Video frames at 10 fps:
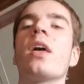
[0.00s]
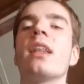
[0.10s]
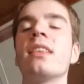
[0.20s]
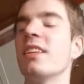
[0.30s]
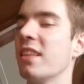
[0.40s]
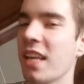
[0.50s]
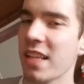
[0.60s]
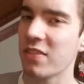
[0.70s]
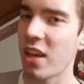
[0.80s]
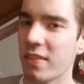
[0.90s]
and
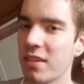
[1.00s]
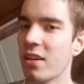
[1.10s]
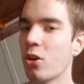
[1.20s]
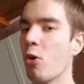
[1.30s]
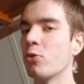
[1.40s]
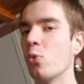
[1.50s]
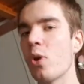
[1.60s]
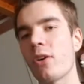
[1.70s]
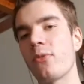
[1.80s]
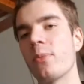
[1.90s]
that's not going to
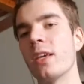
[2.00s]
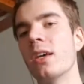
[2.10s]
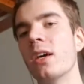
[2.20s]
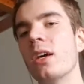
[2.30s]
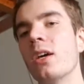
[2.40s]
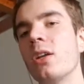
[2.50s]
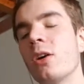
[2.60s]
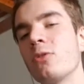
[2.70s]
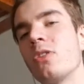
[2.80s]
work for me, you know.